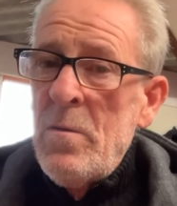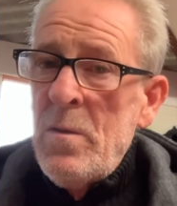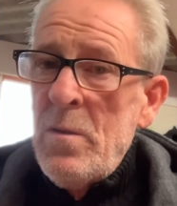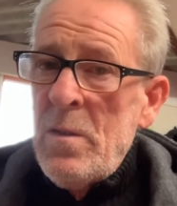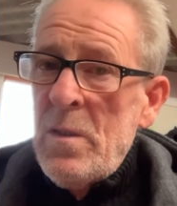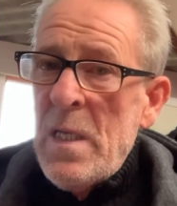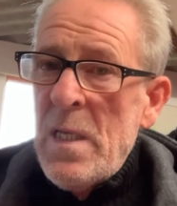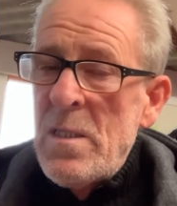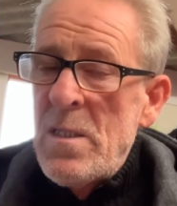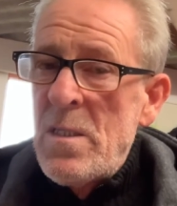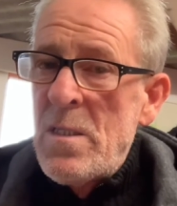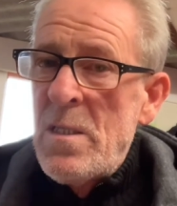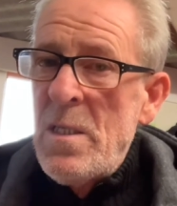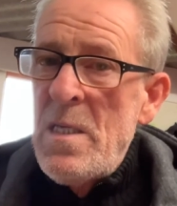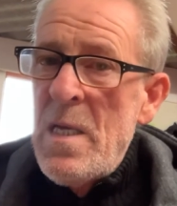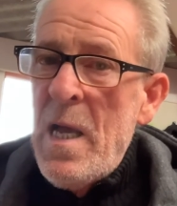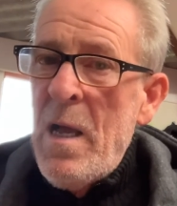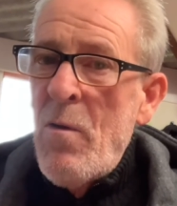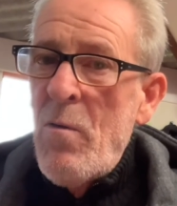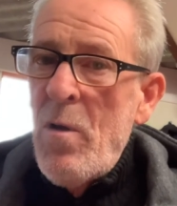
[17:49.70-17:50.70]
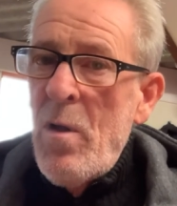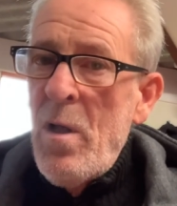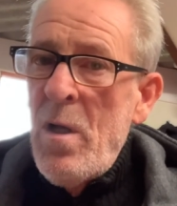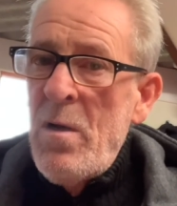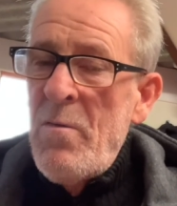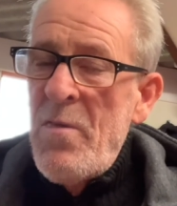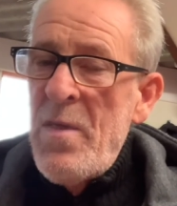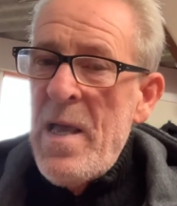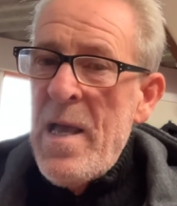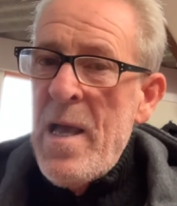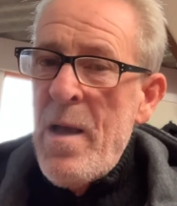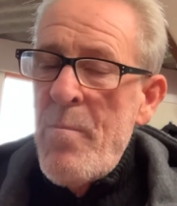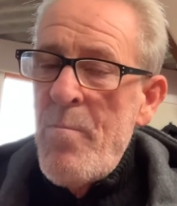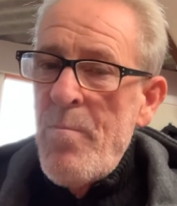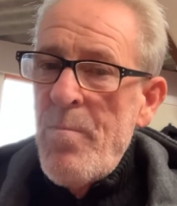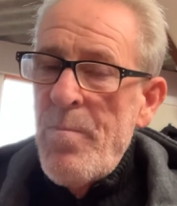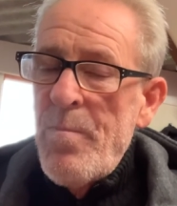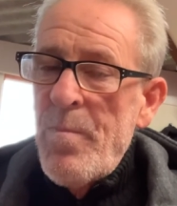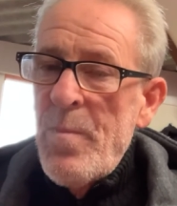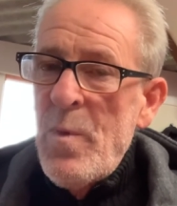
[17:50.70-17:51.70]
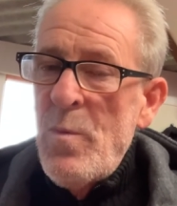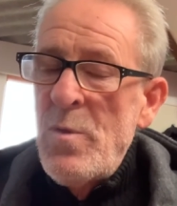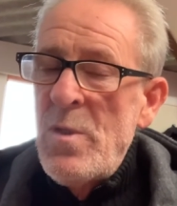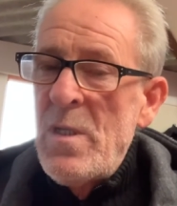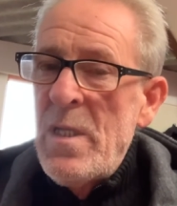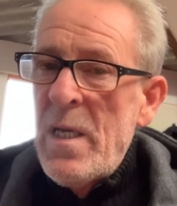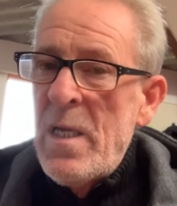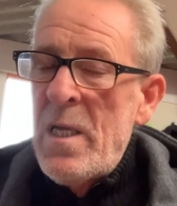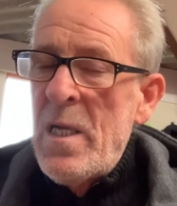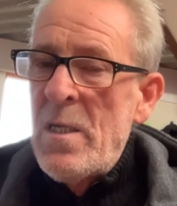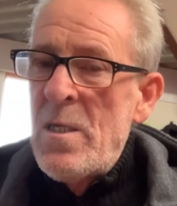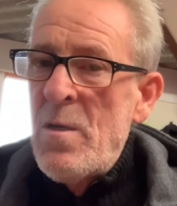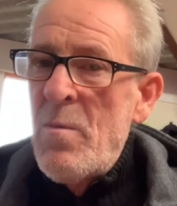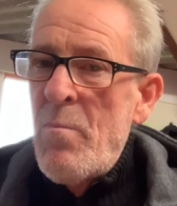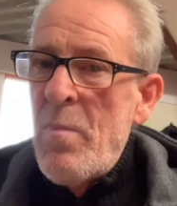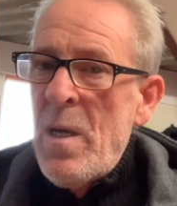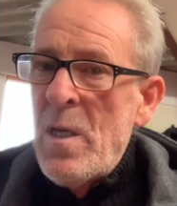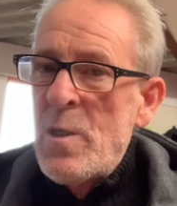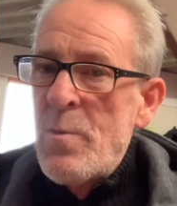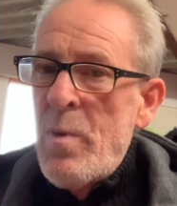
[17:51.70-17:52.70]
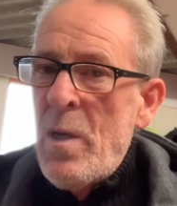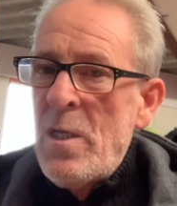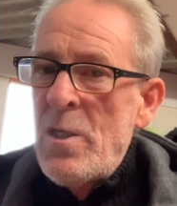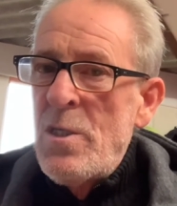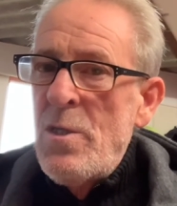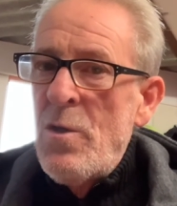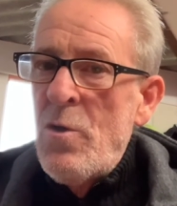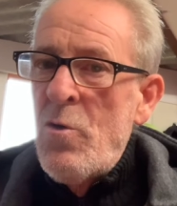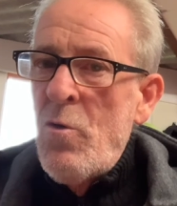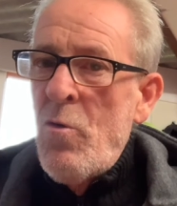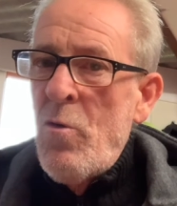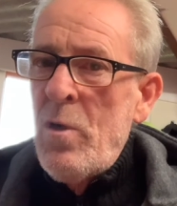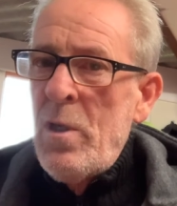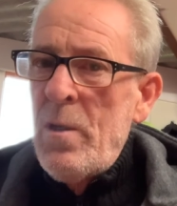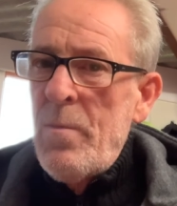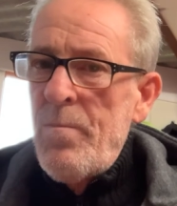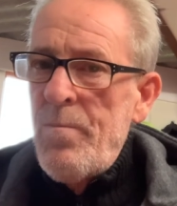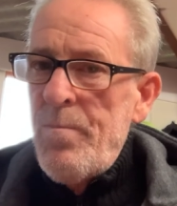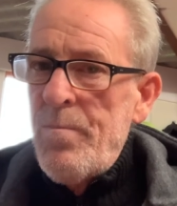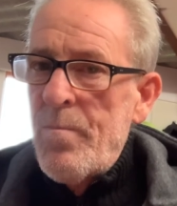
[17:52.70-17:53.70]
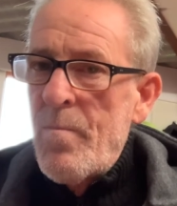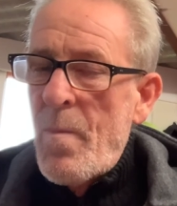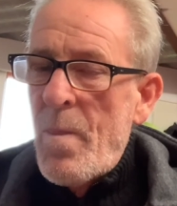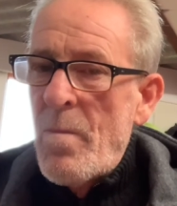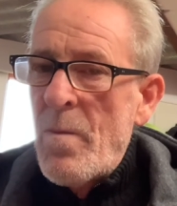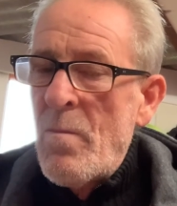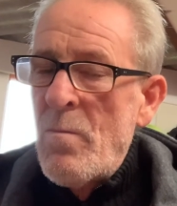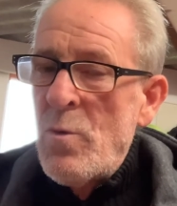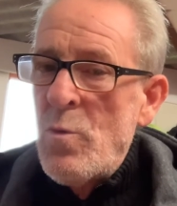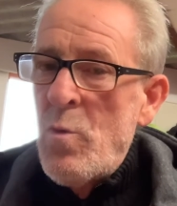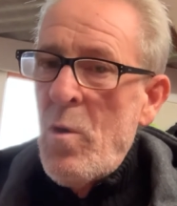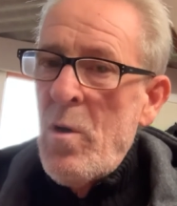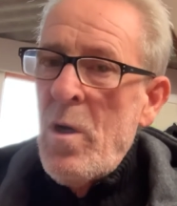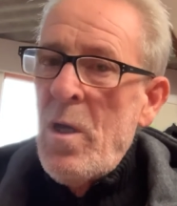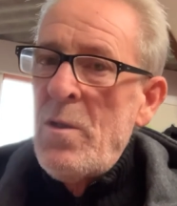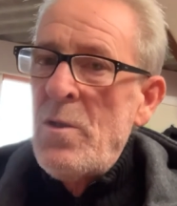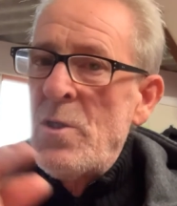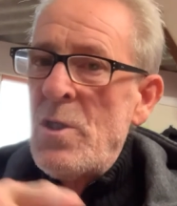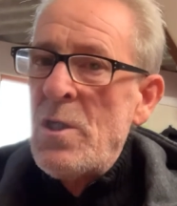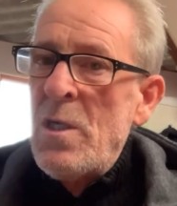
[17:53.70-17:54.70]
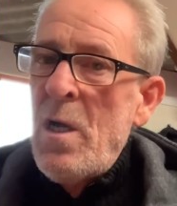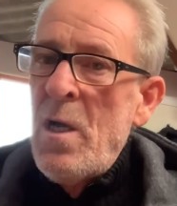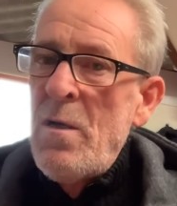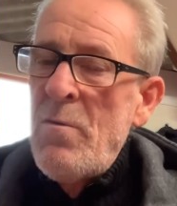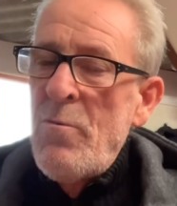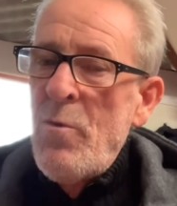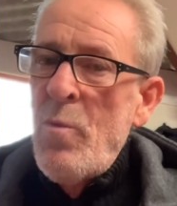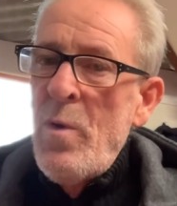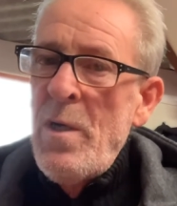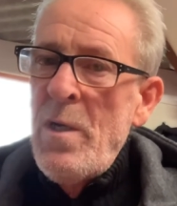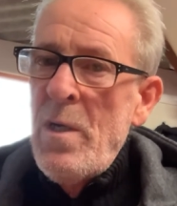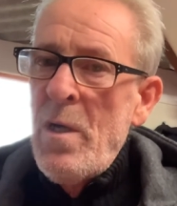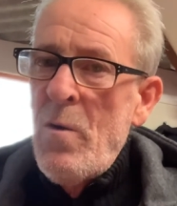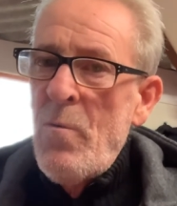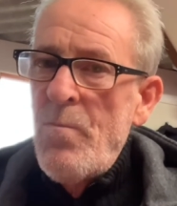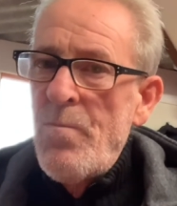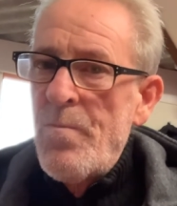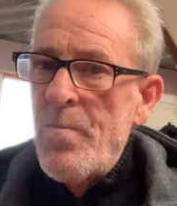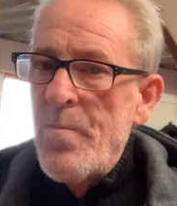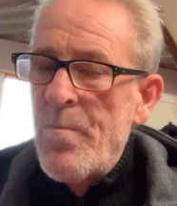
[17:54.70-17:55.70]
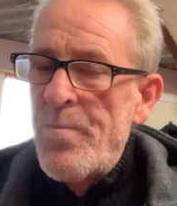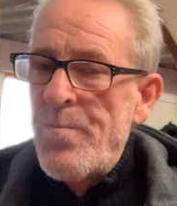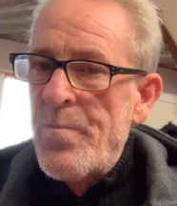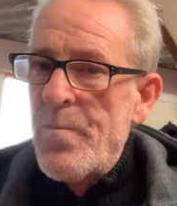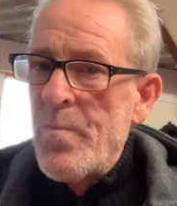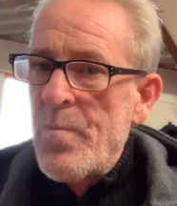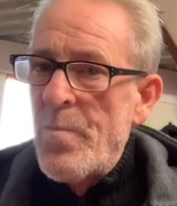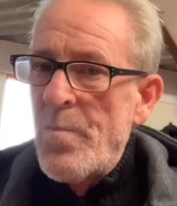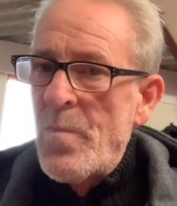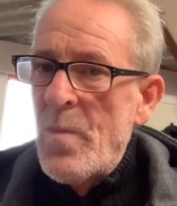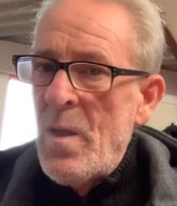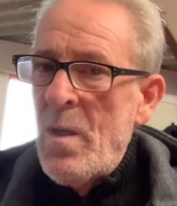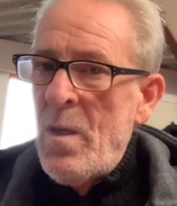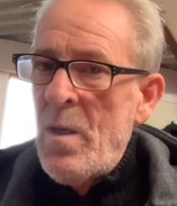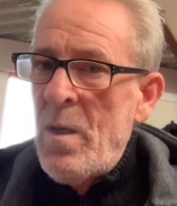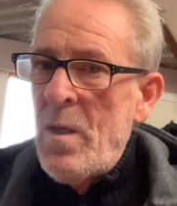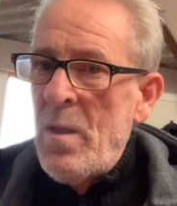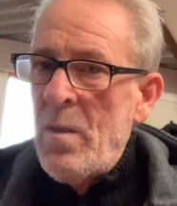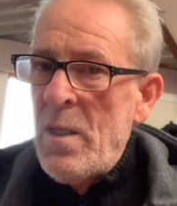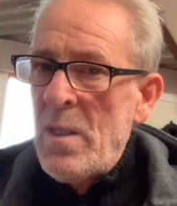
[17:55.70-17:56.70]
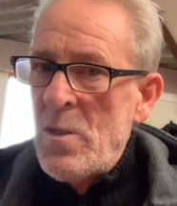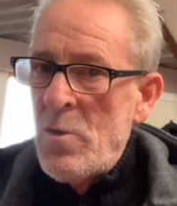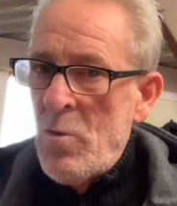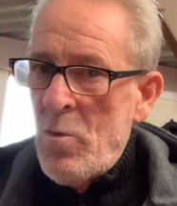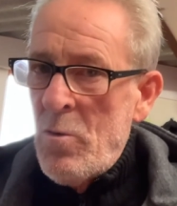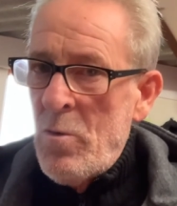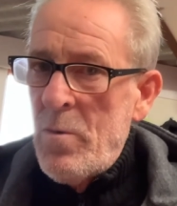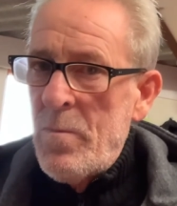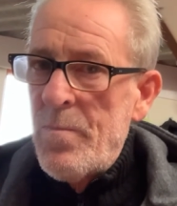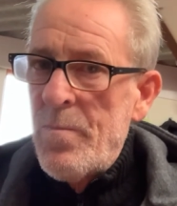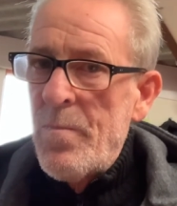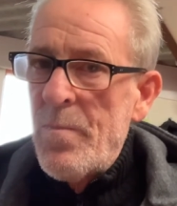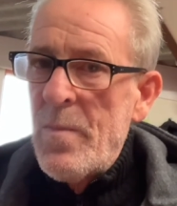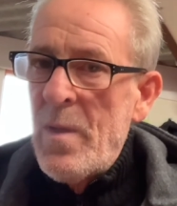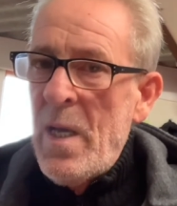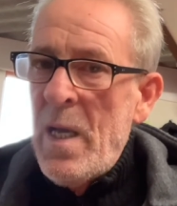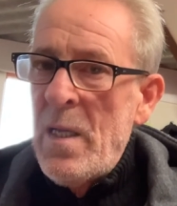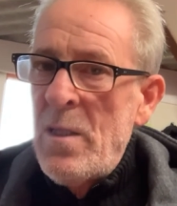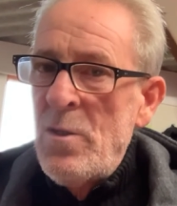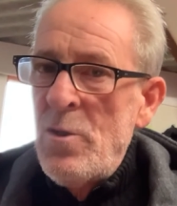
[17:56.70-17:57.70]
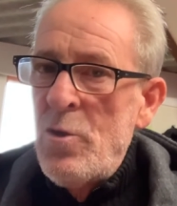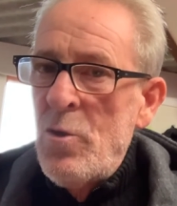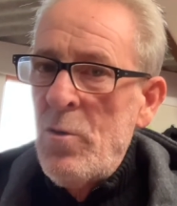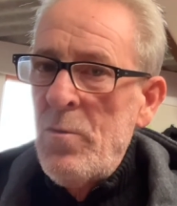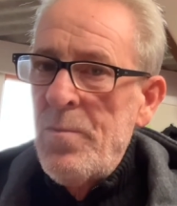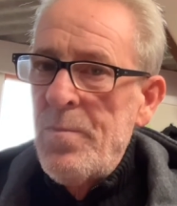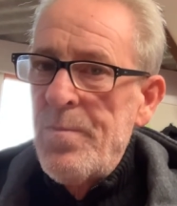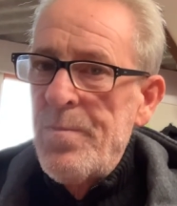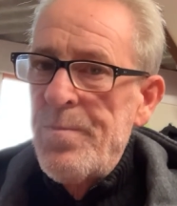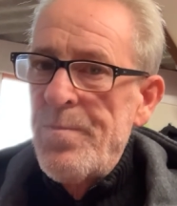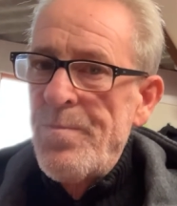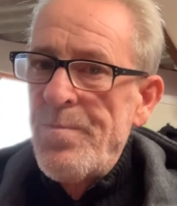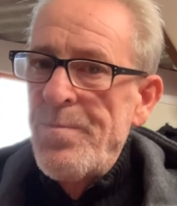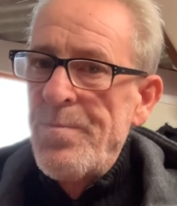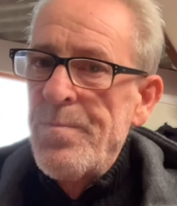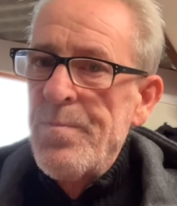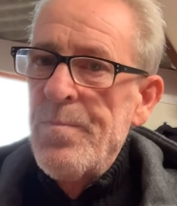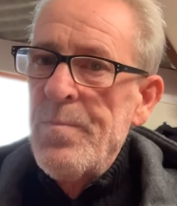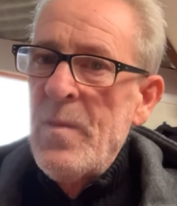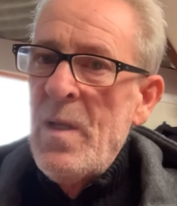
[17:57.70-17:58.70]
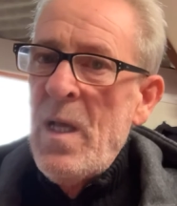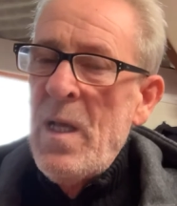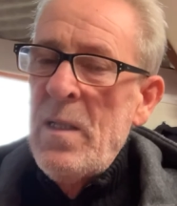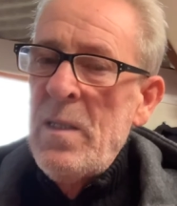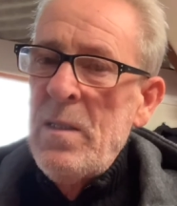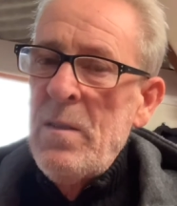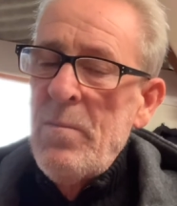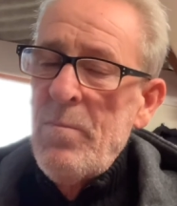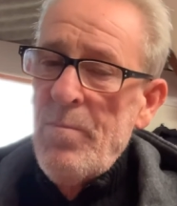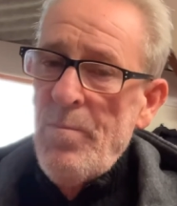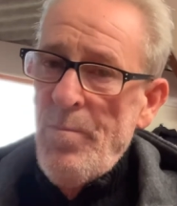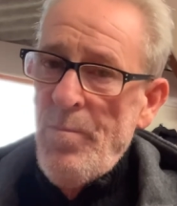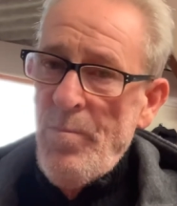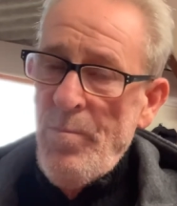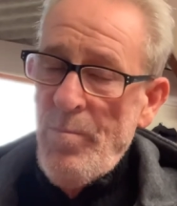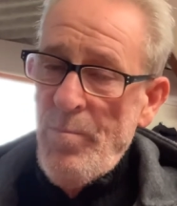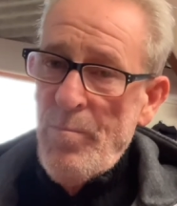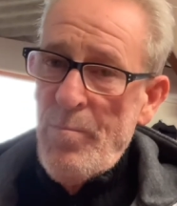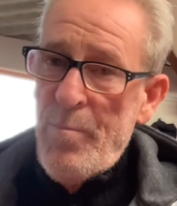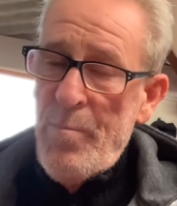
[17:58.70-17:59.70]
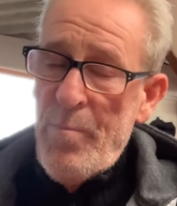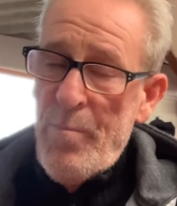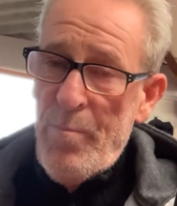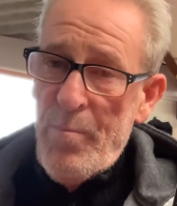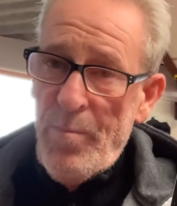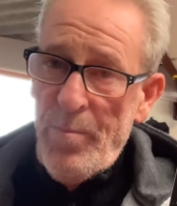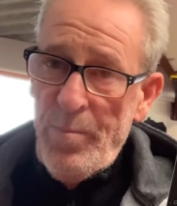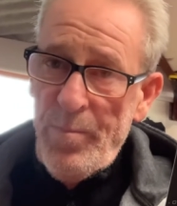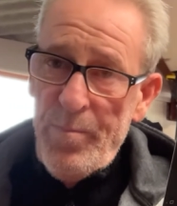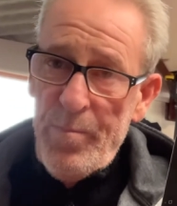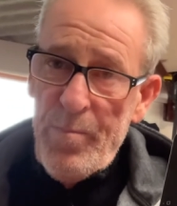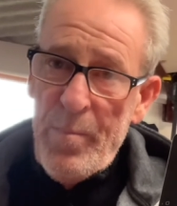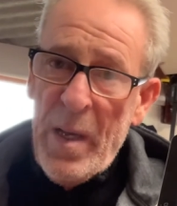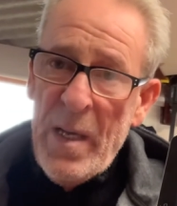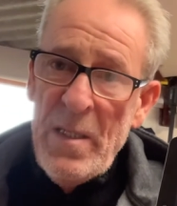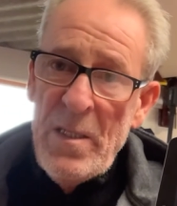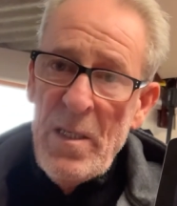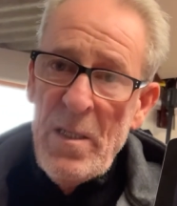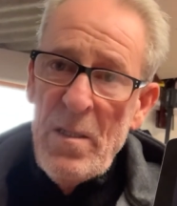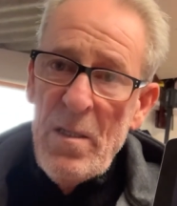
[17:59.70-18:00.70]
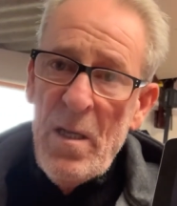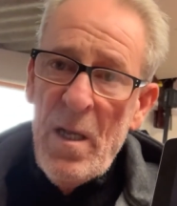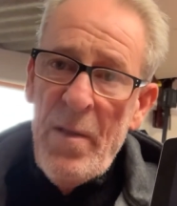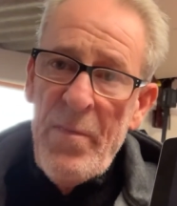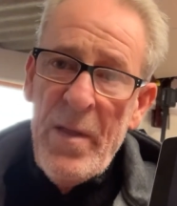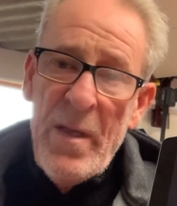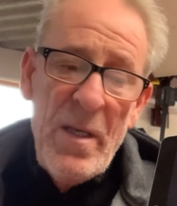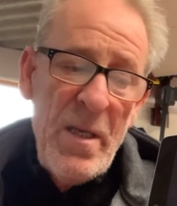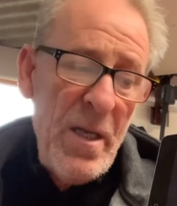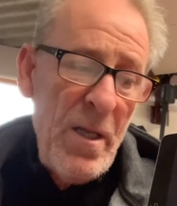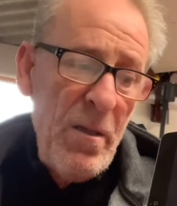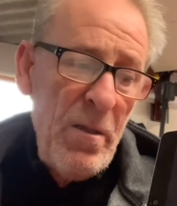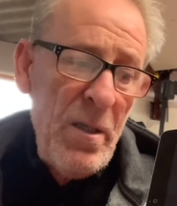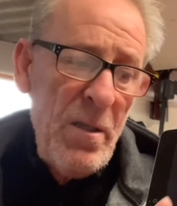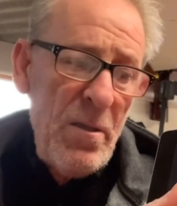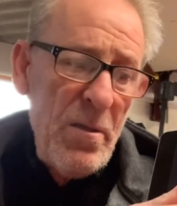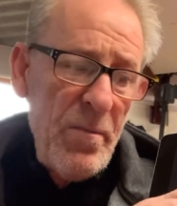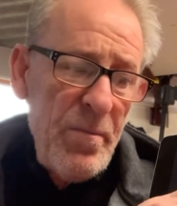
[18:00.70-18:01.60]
That's the outline of the M that was in that kitchen backsplash in the corner. There was one either side of the window. That's all hand done, hand painted and then gilded.